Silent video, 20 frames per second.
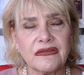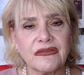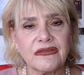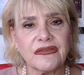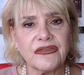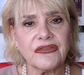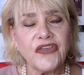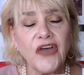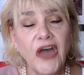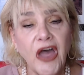
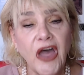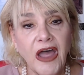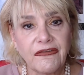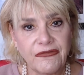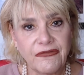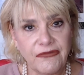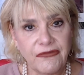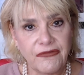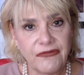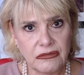
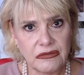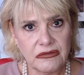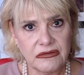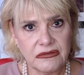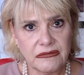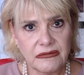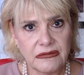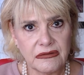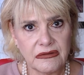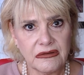thoughtful
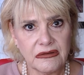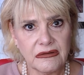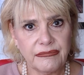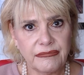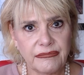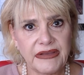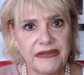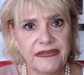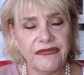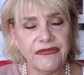
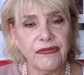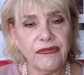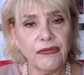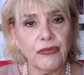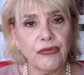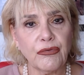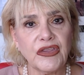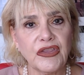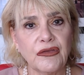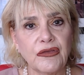
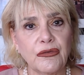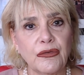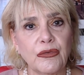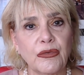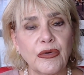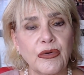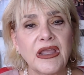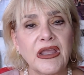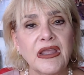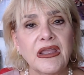before
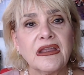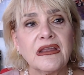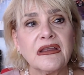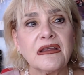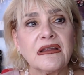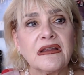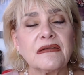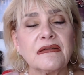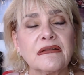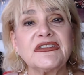you
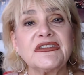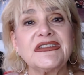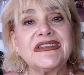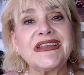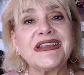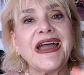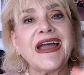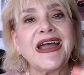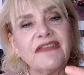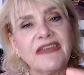
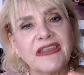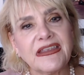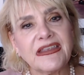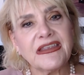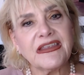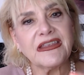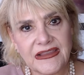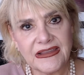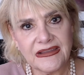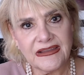dive
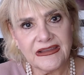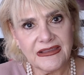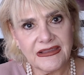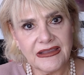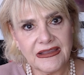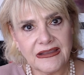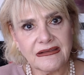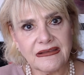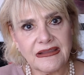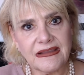into these
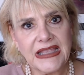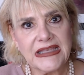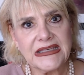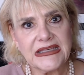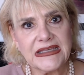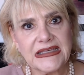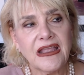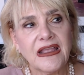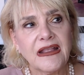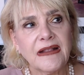things.
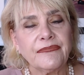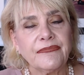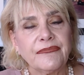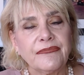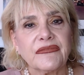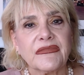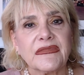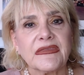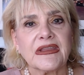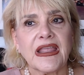And
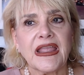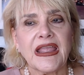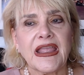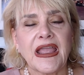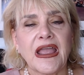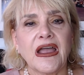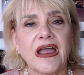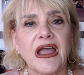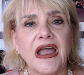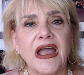
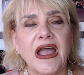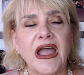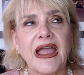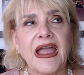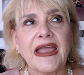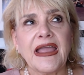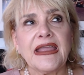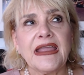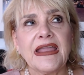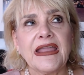
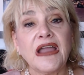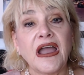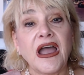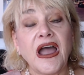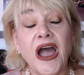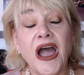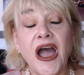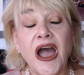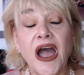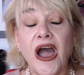I
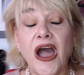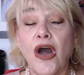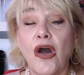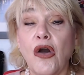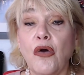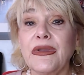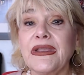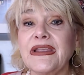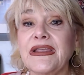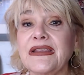
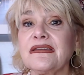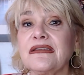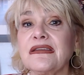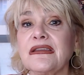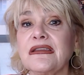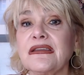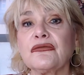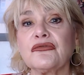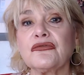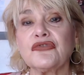always
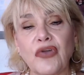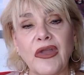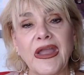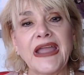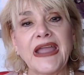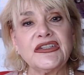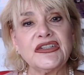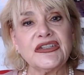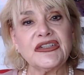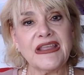
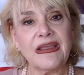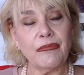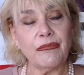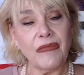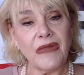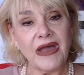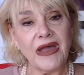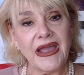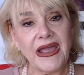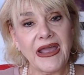try to get
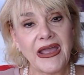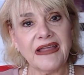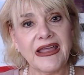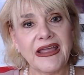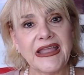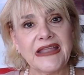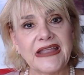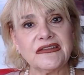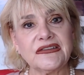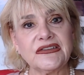my
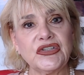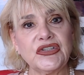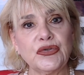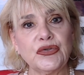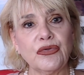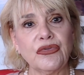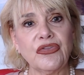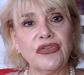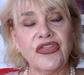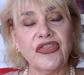clients
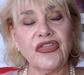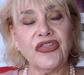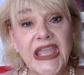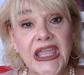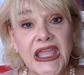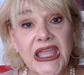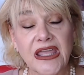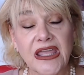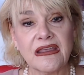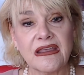to
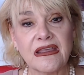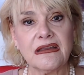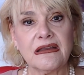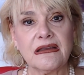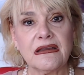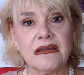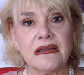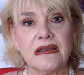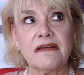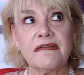think
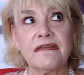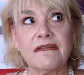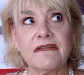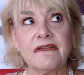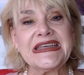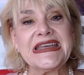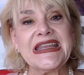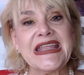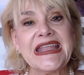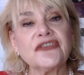
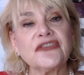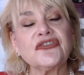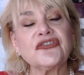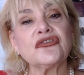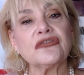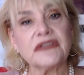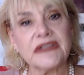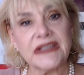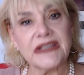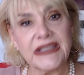
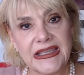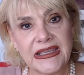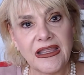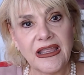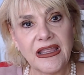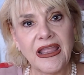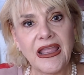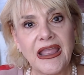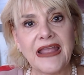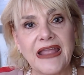
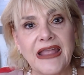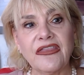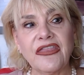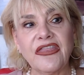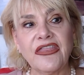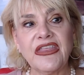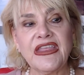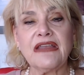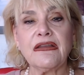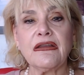financially and
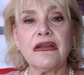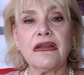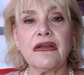think